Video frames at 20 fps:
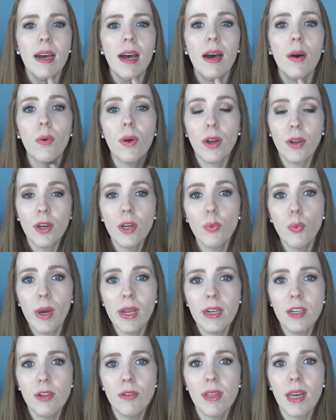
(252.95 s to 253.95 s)
a, a good way
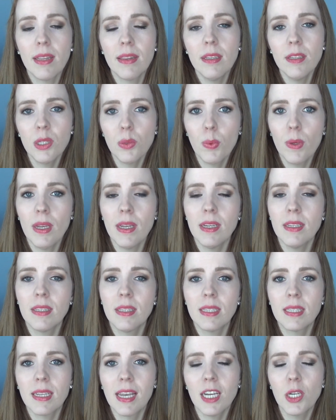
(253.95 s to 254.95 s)
to do that this week is
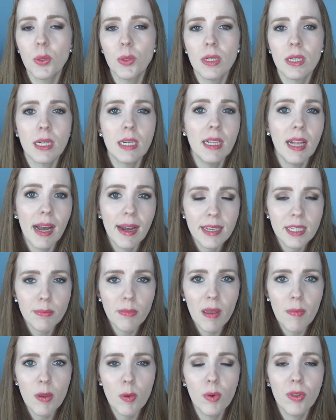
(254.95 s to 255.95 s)
to schedule a class,
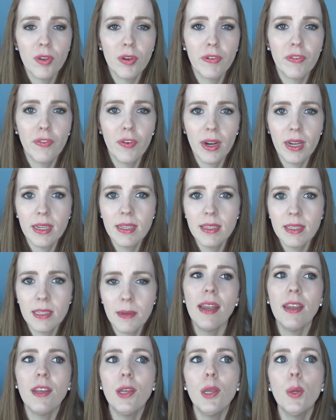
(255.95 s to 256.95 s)
maybe with your friends,
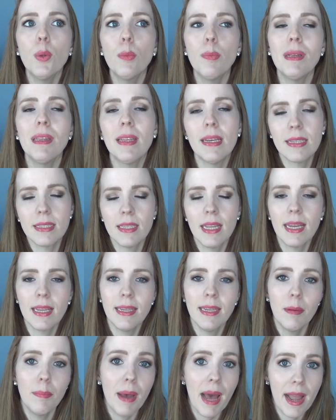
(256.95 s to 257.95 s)
that you would be less
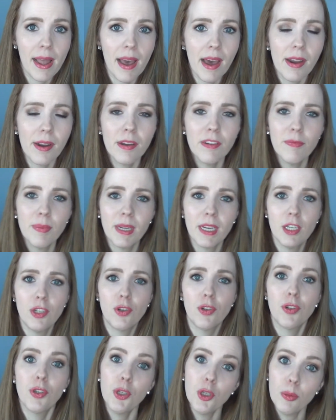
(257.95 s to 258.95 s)
likely to back out of because
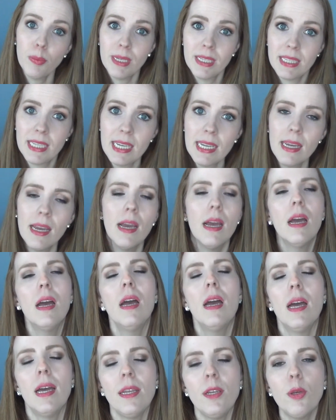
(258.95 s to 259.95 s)
you're too busy.
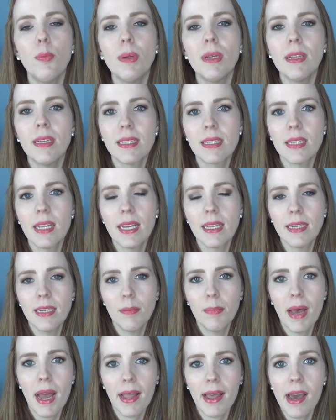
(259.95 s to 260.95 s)
You'd be less likely
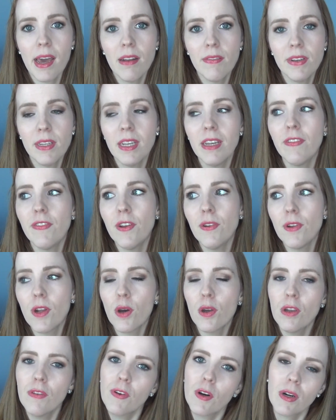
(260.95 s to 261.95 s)
to back out of it if you know
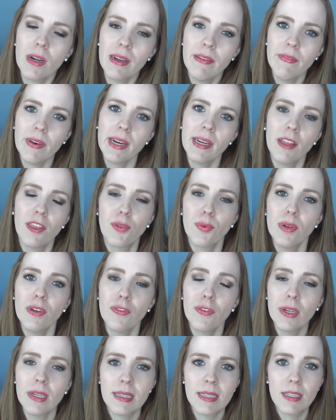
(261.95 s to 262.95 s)
you've already invited three
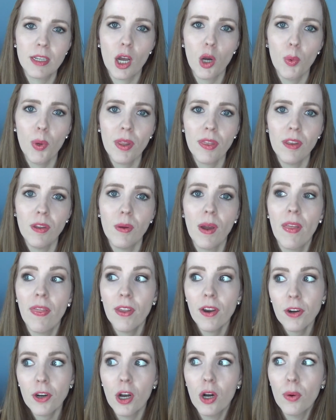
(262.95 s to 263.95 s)
friends to go with you and
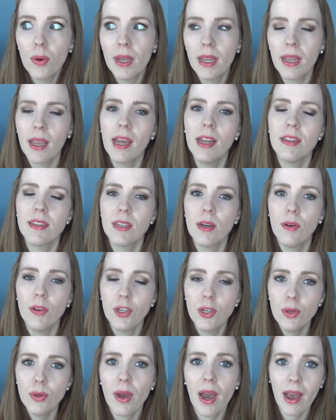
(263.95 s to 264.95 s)
they're going, and so
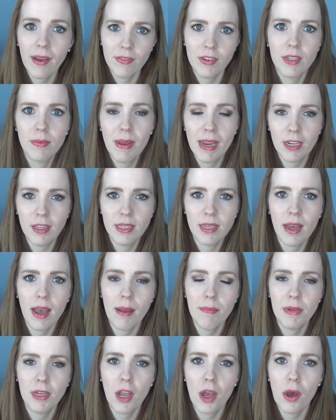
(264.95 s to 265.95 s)
you have to make the
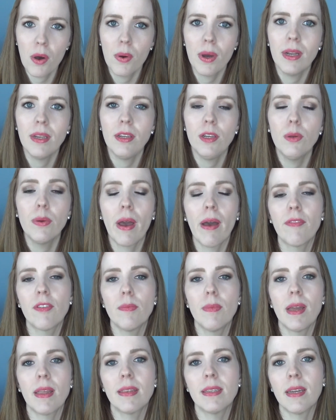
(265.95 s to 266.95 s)
time to go, and you have
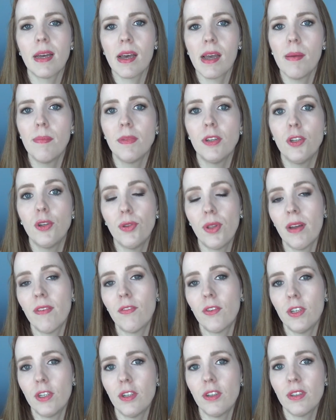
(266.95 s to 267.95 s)
to make the time to do that
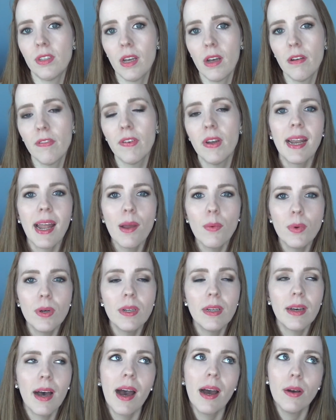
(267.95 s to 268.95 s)
for yourself. And I
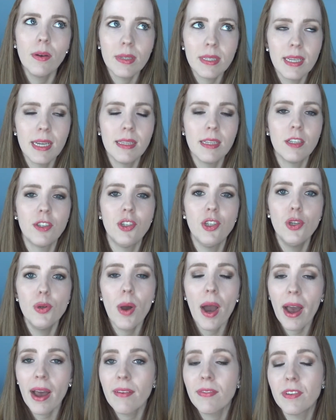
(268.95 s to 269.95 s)
will, I'll say this, you
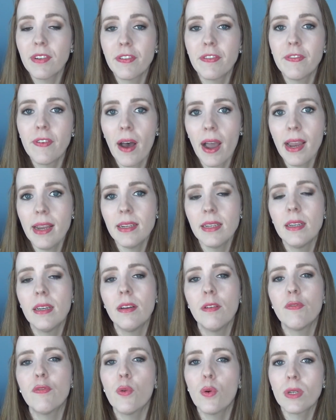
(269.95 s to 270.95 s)
have to fight
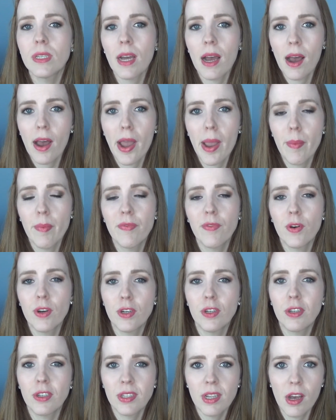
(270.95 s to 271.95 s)
for time for
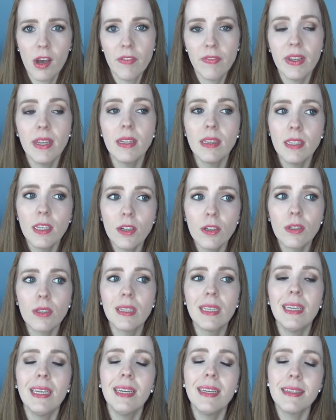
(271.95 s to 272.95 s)
yourself. It
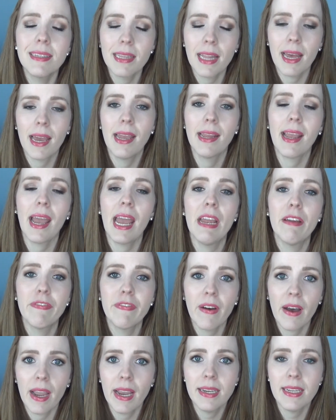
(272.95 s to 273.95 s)
literally is like a
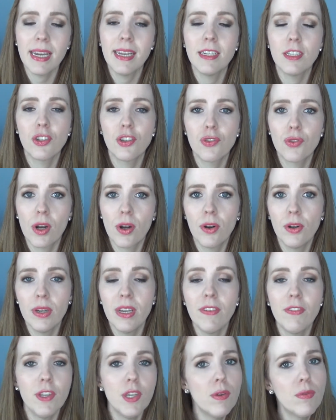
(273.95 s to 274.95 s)
fight and a struggle.
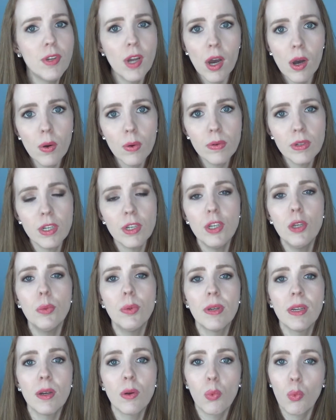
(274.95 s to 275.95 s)
If you don't, you
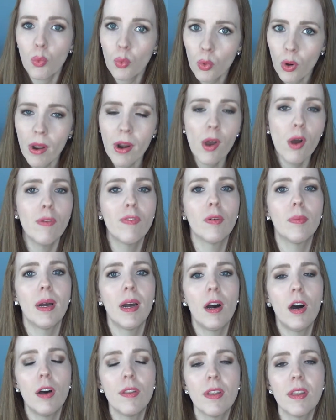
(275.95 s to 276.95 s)
will get run over by
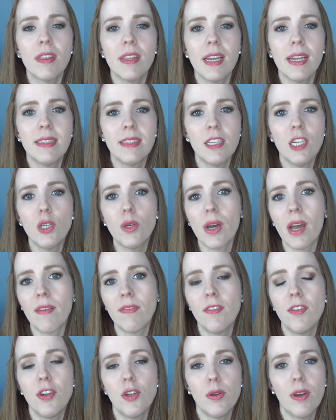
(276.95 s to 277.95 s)
all the things that you
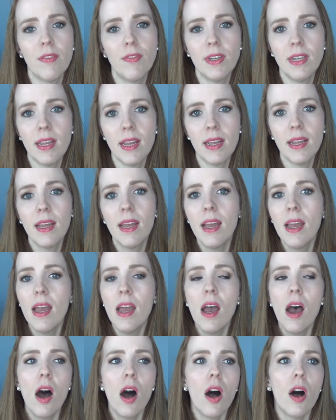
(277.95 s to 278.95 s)
have to do every day.
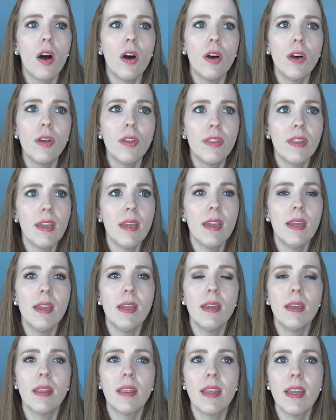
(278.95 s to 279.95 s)
All
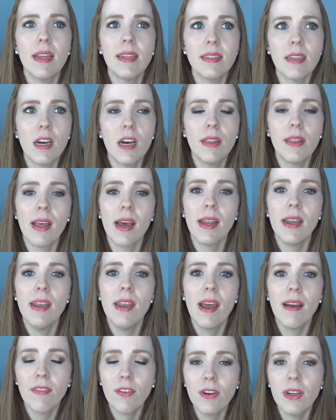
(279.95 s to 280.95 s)
the things on that
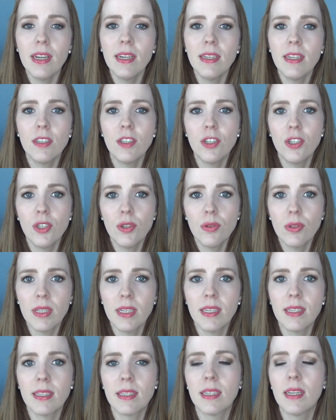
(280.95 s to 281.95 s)
never-ending to-do
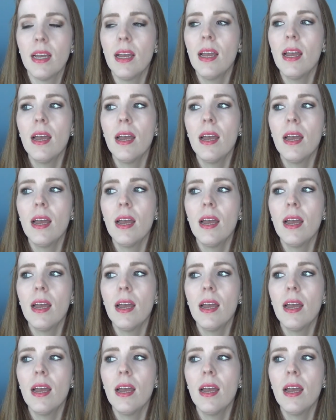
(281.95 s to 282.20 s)
list,